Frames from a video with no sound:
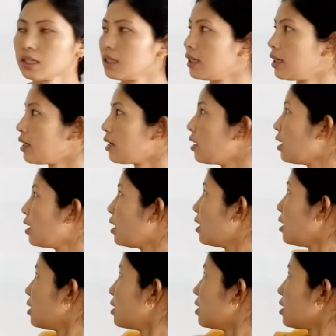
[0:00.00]
They
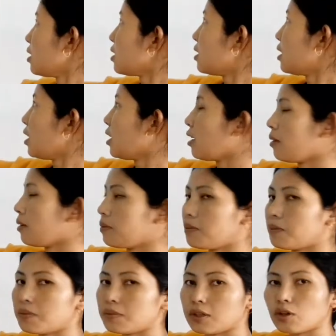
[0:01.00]
just take
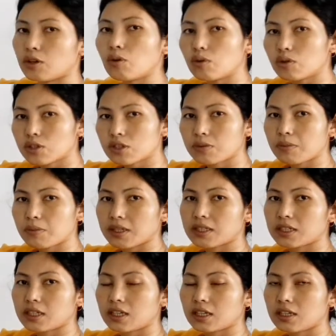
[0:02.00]
up the host
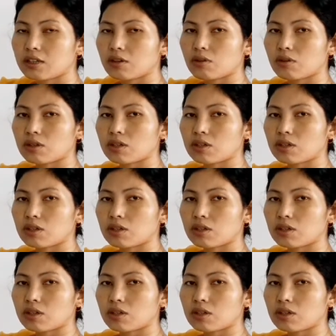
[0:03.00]
machinery or